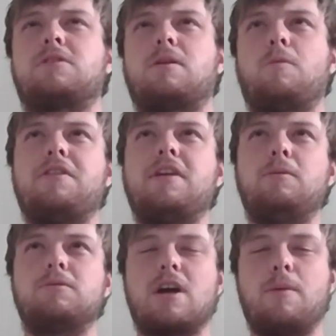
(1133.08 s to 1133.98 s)
I think he
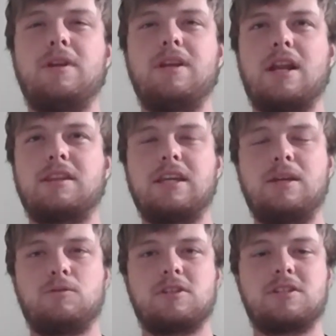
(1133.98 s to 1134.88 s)
was coming in. I think he
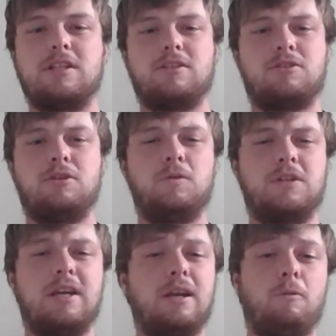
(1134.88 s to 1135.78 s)
was listed at
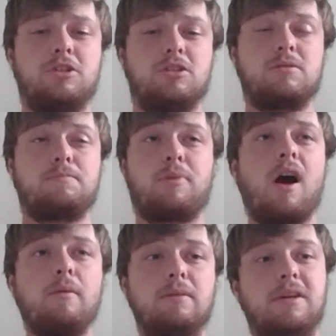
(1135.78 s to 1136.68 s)
210, which is
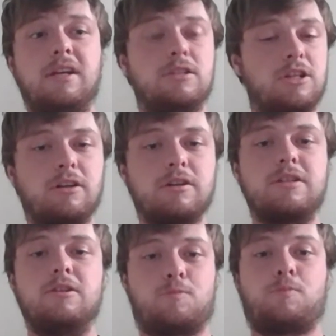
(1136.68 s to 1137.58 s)
probably being generous.
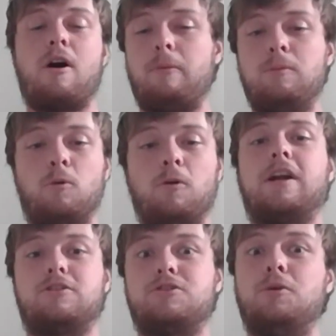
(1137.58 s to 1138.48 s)
He's probably more
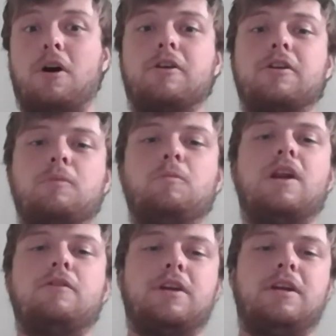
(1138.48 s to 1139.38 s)
like 200
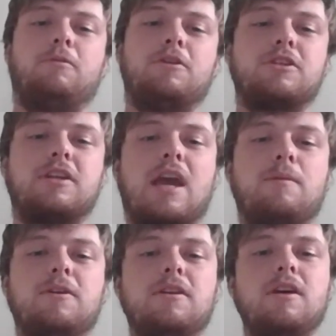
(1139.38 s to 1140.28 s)
whenever he originally came
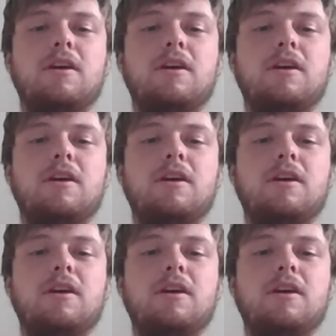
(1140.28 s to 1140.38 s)
in.